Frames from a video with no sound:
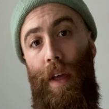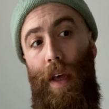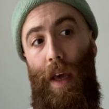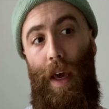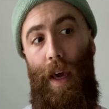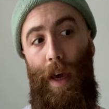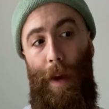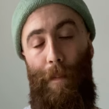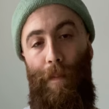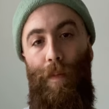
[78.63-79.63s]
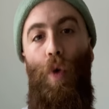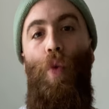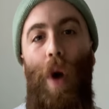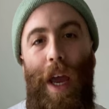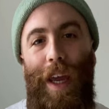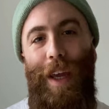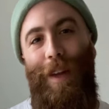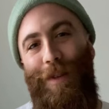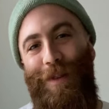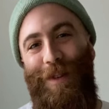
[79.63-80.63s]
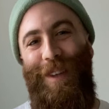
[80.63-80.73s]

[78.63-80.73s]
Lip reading: it.